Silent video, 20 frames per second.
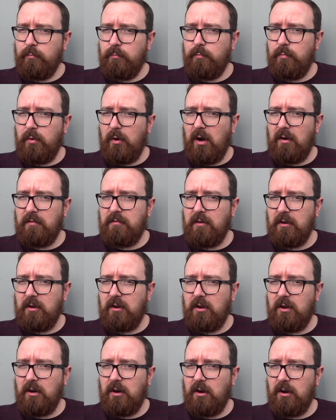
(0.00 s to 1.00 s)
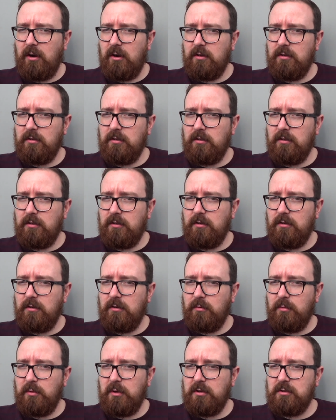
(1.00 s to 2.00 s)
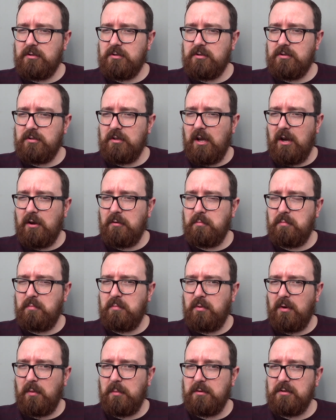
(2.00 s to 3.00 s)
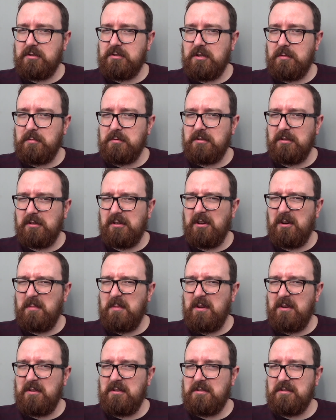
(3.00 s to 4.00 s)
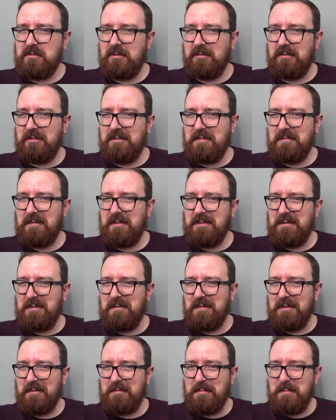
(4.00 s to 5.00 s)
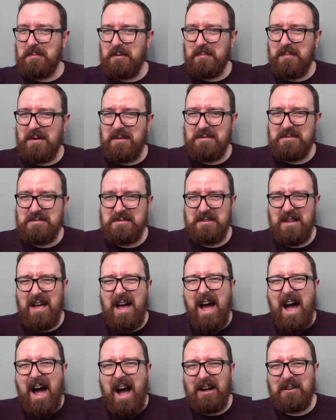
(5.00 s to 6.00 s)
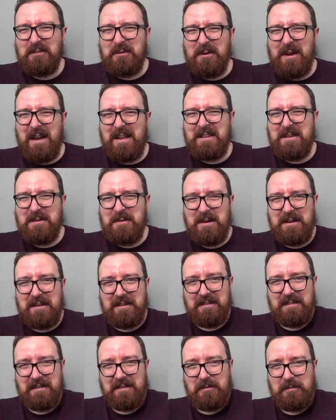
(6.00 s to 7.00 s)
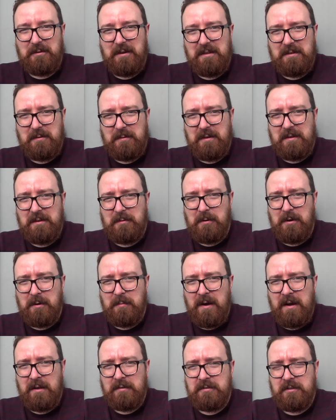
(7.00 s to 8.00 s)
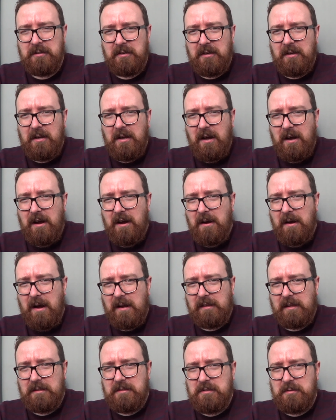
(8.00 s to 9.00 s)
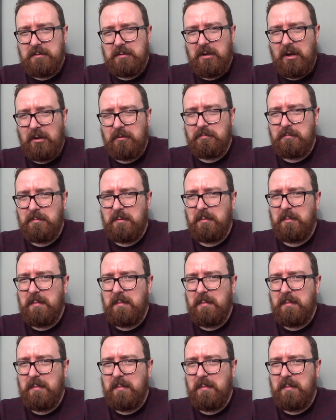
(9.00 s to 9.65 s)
but I forgot, which now probably seems a little bit insulting if I honourable mention. I'll do it anyway, I'll do it anyway, you won't mind. Uh, I'd like to do an honourable